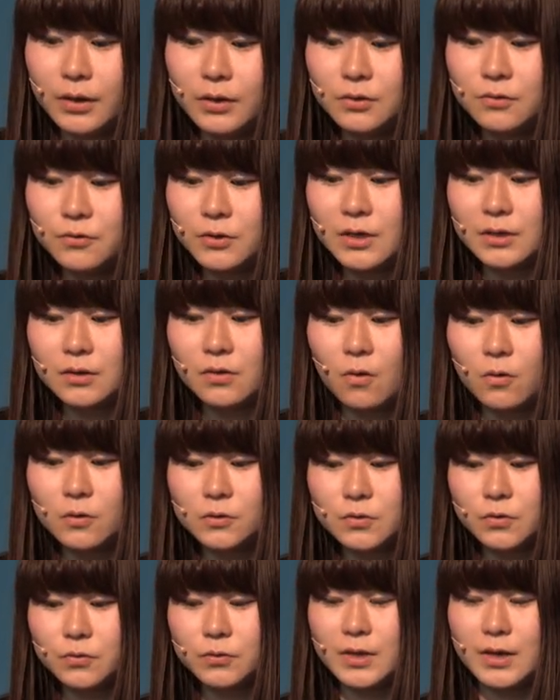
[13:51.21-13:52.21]
you can
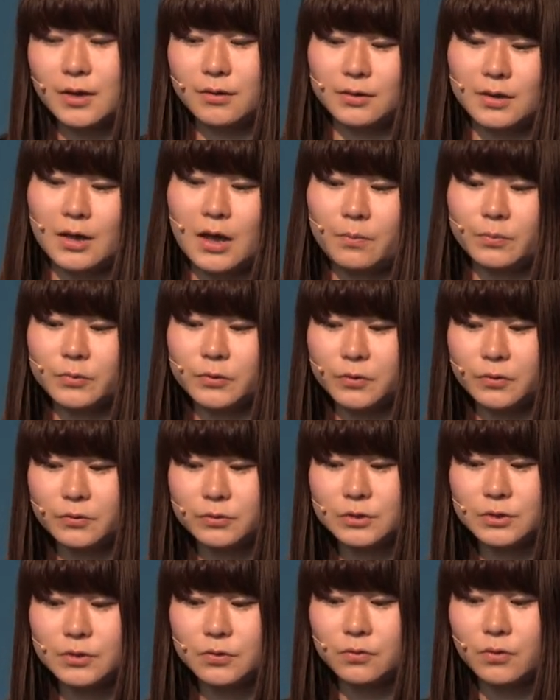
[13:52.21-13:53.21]
also take the
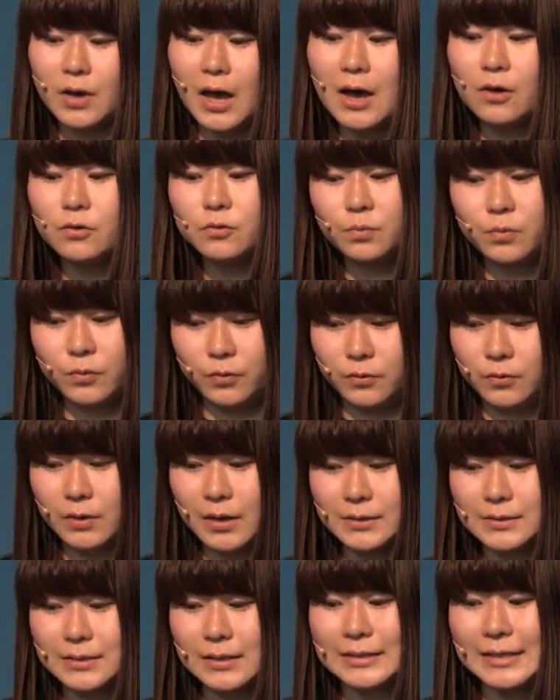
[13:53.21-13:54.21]
approach to output
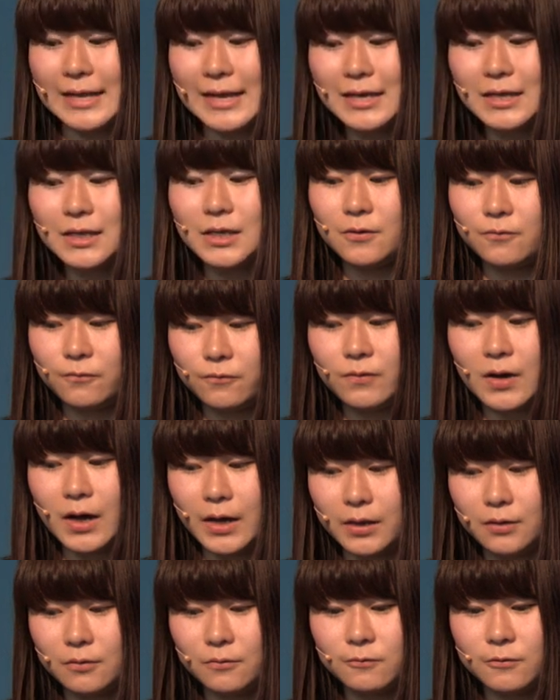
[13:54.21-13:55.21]
as a native
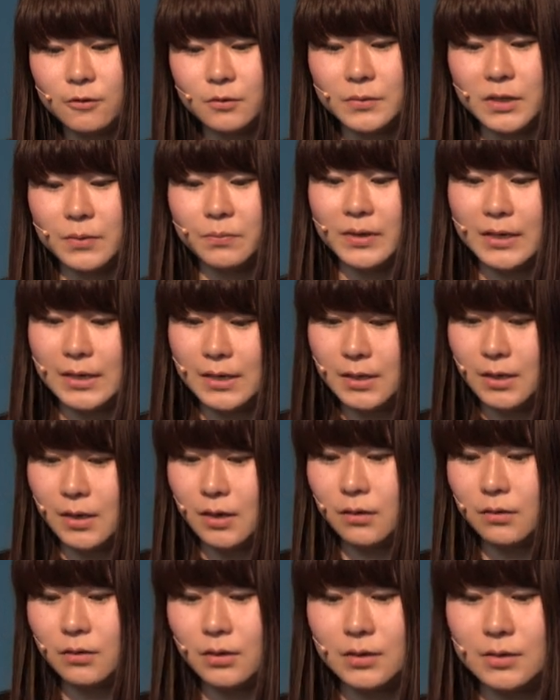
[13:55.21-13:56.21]
file from the
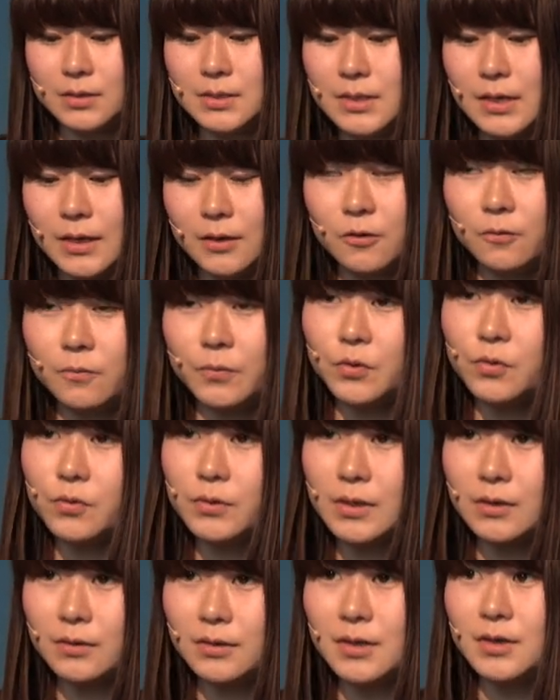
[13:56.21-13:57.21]
beginning instead of
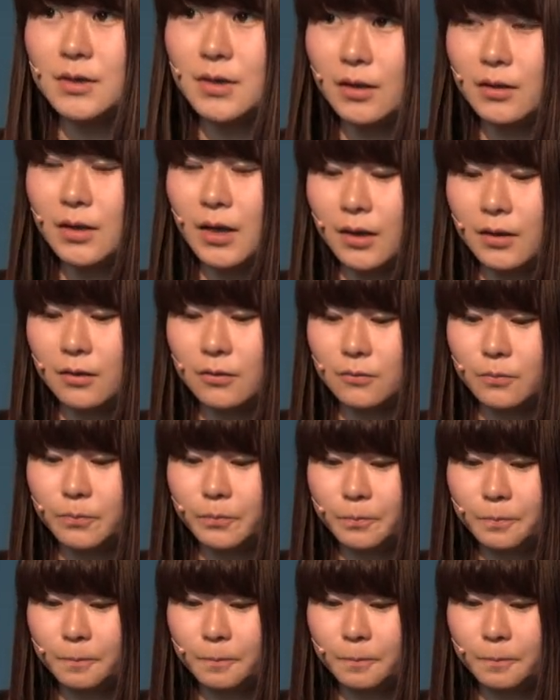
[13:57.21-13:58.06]
using DLL.